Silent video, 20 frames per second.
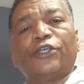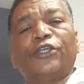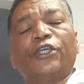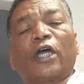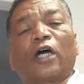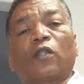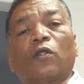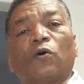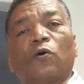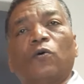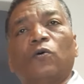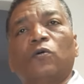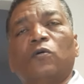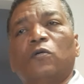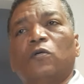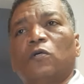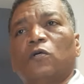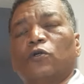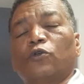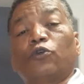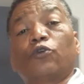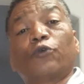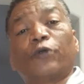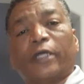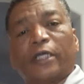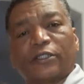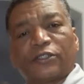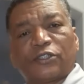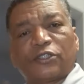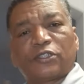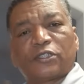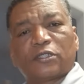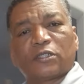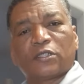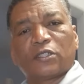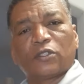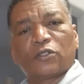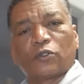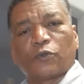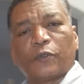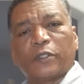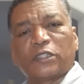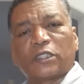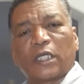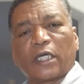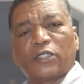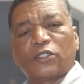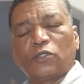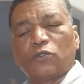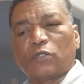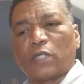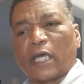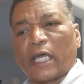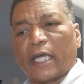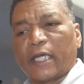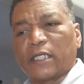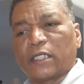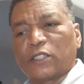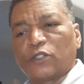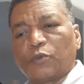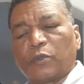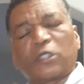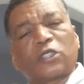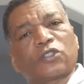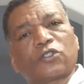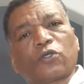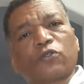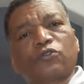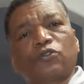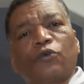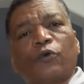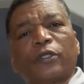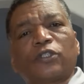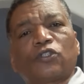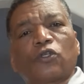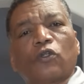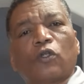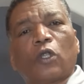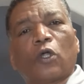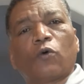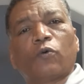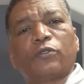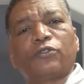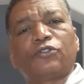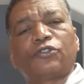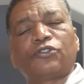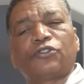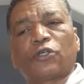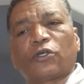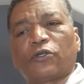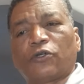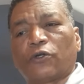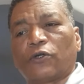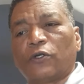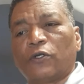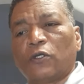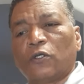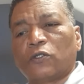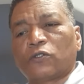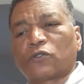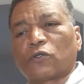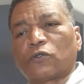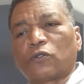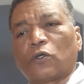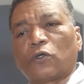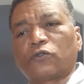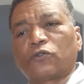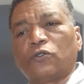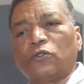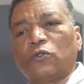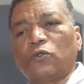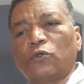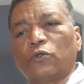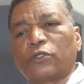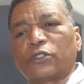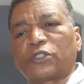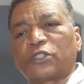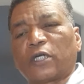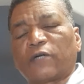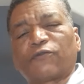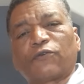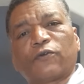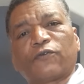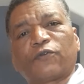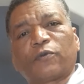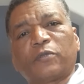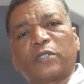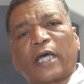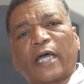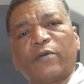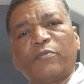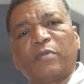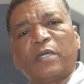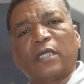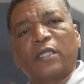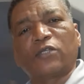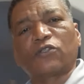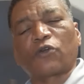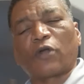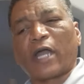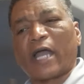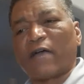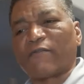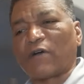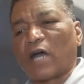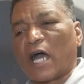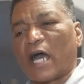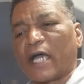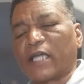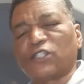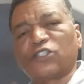yellow grits. The reason I do that is because those grits are low in sugar. So those of you who are suffering from diabetes or have a high